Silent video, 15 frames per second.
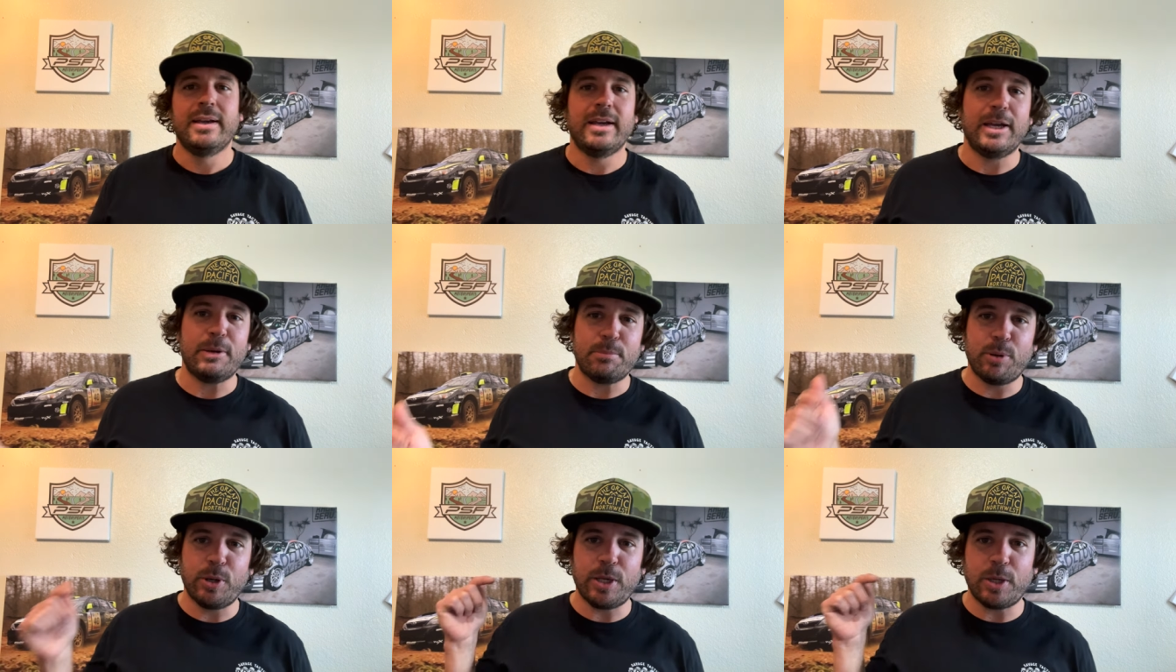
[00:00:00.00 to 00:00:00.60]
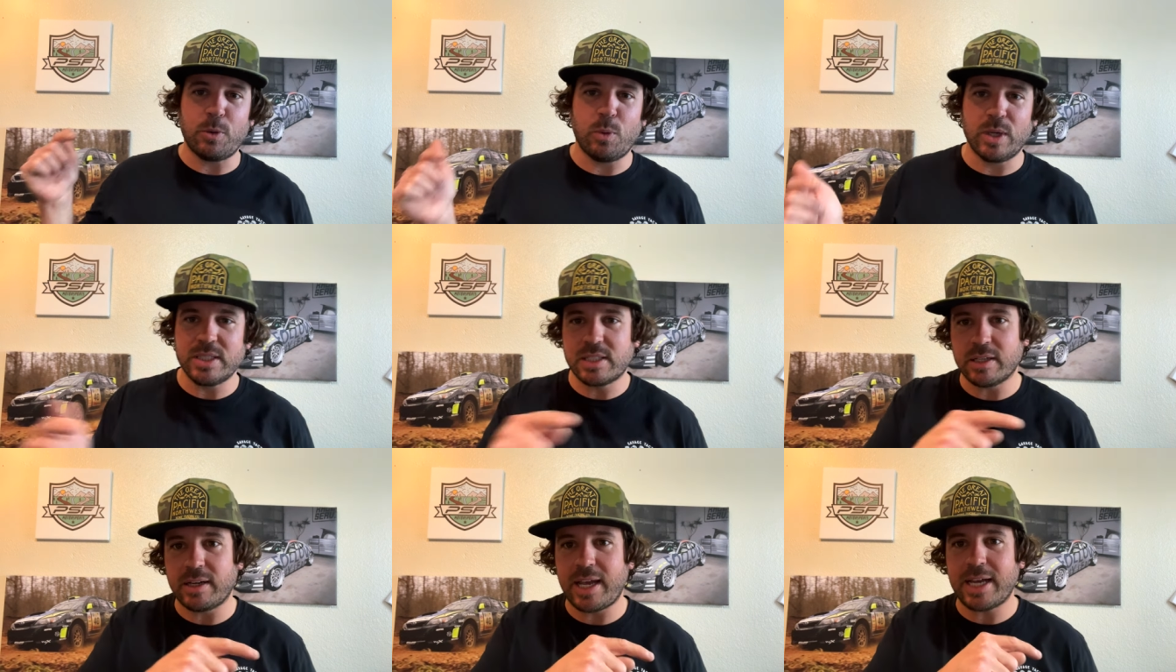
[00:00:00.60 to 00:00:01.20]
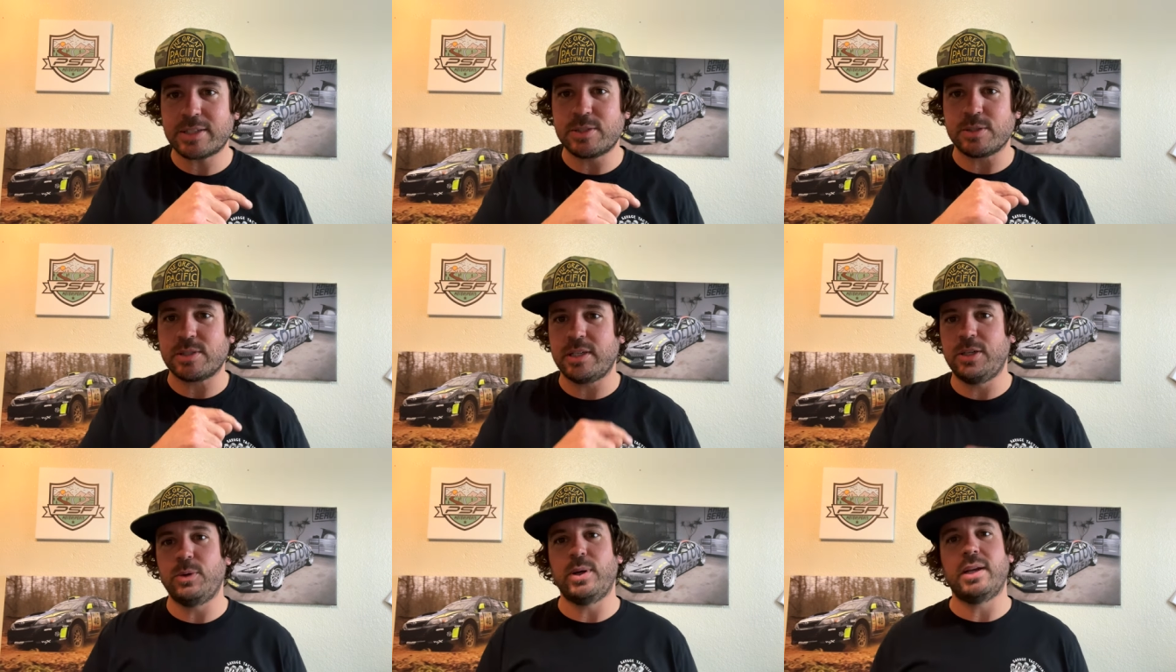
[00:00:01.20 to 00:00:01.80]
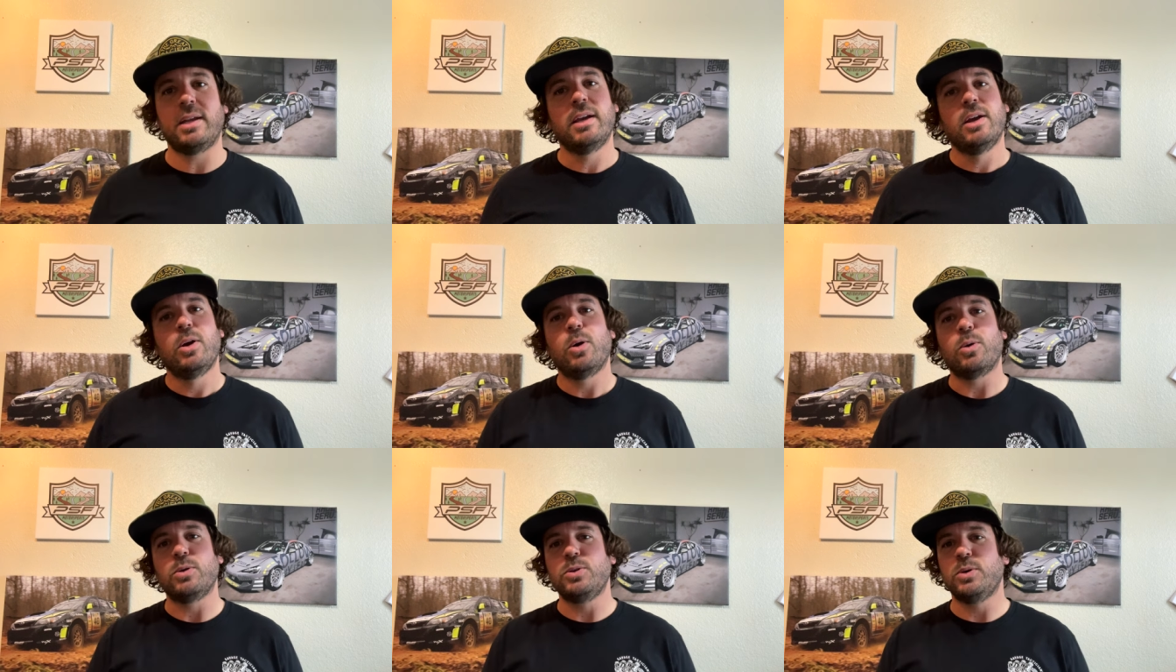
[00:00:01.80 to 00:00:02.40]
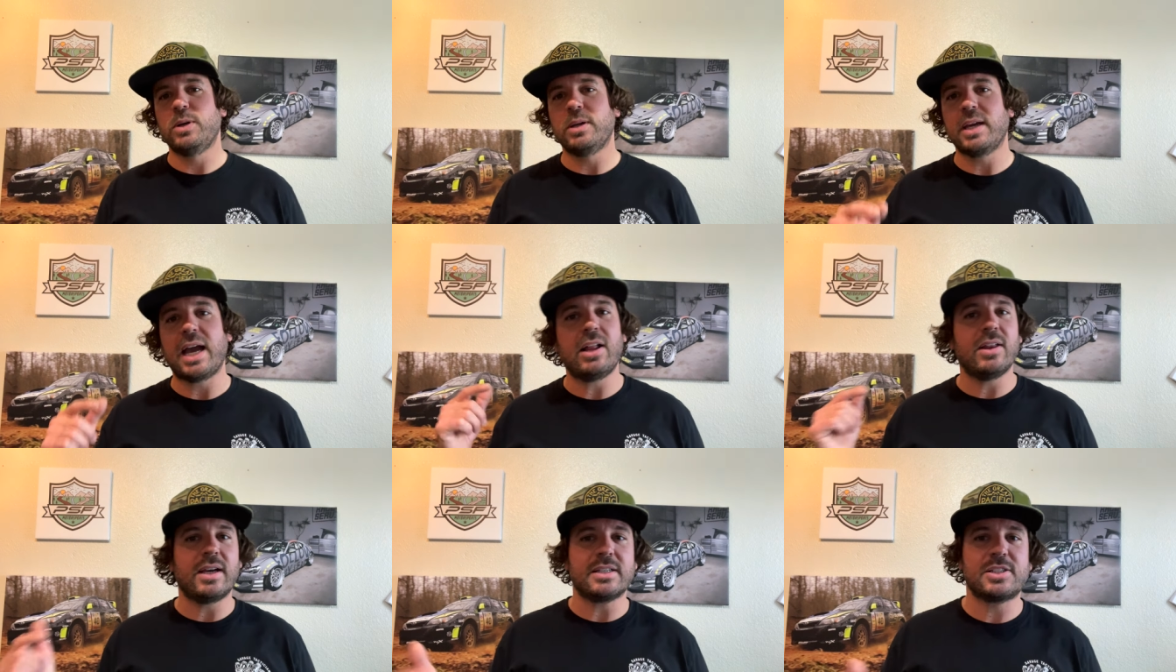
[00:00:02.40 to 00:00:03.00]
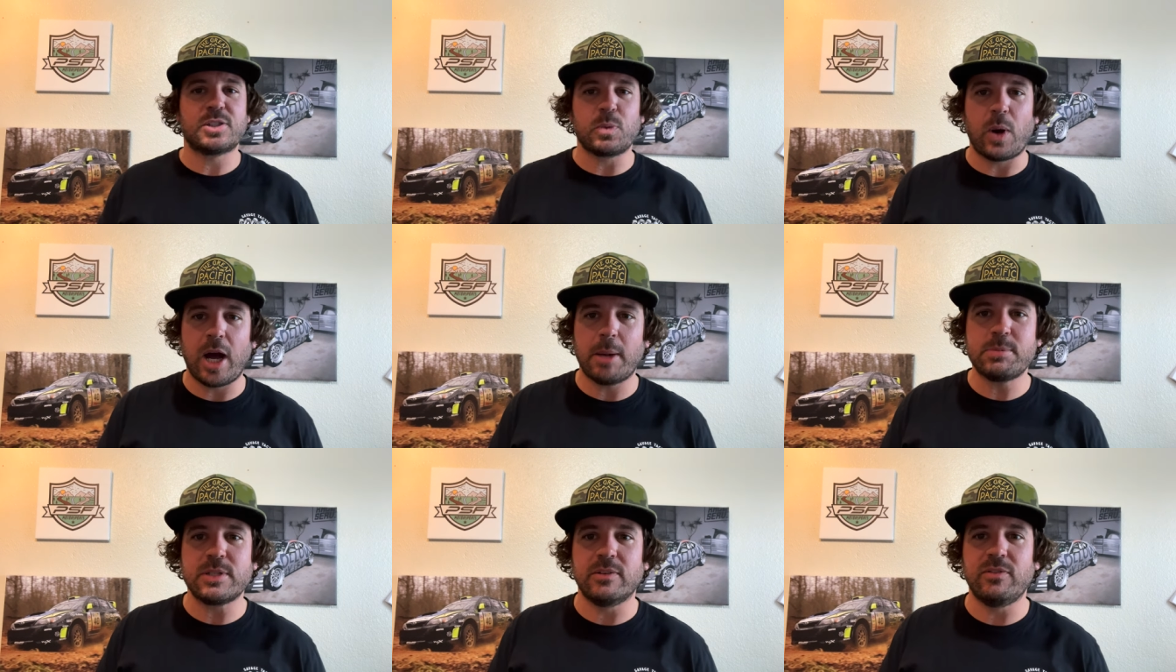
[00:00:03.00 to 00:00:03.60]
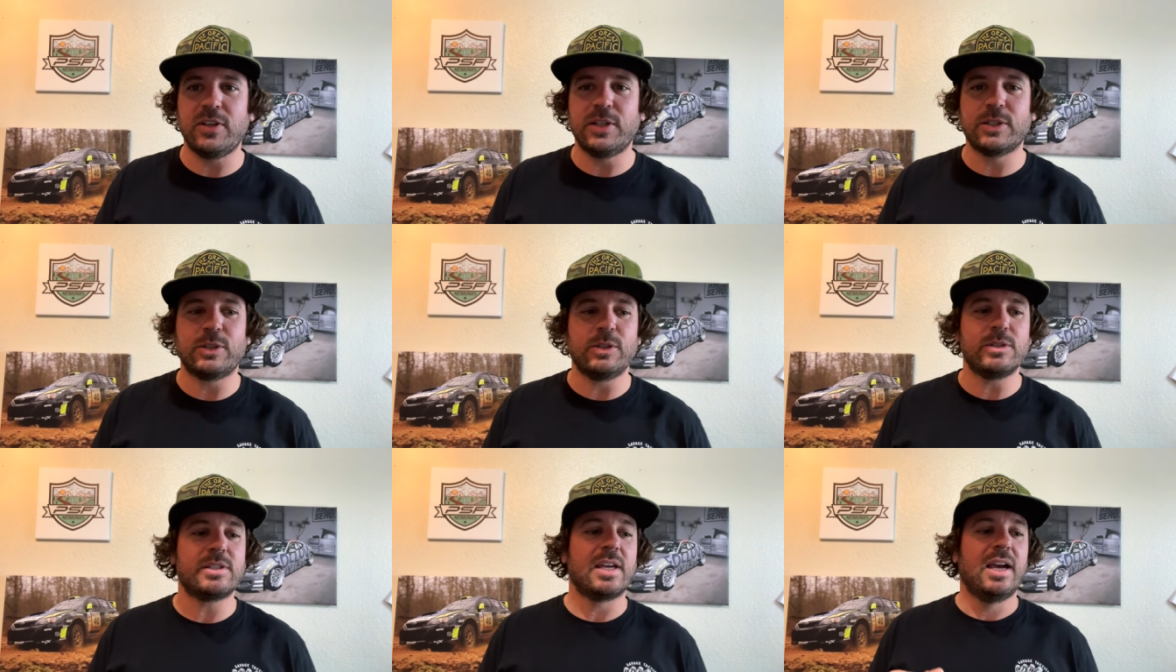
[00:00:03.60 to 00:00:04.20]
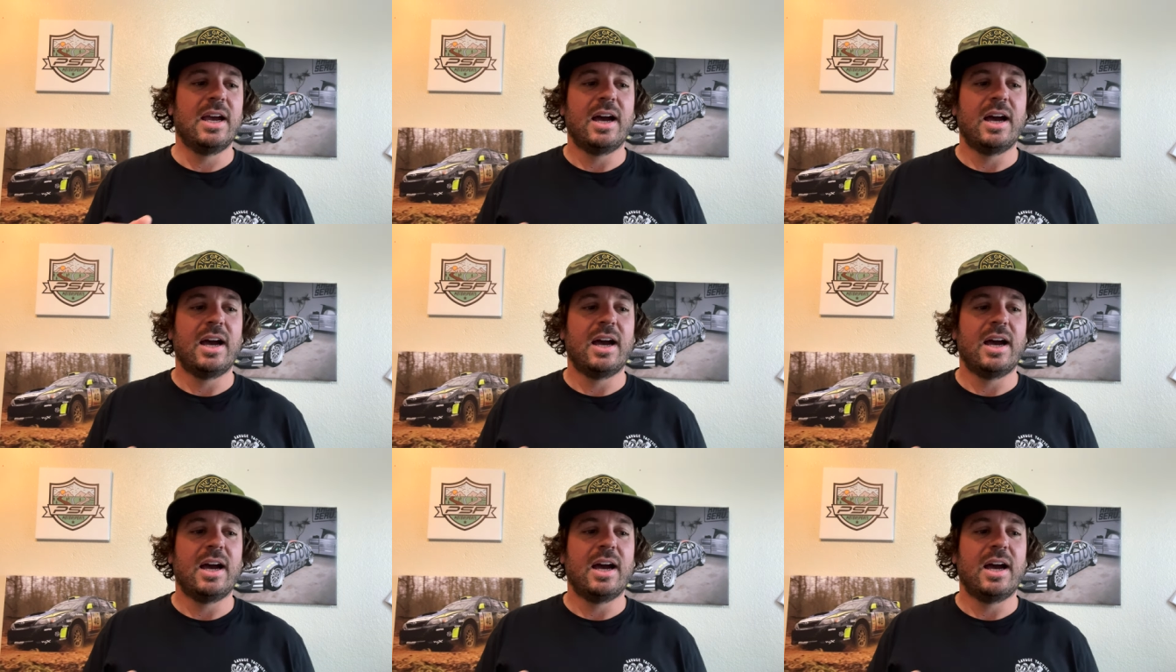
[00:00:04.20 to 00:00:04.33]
and putting one ton axles into it or doing LS swaps in vehicles,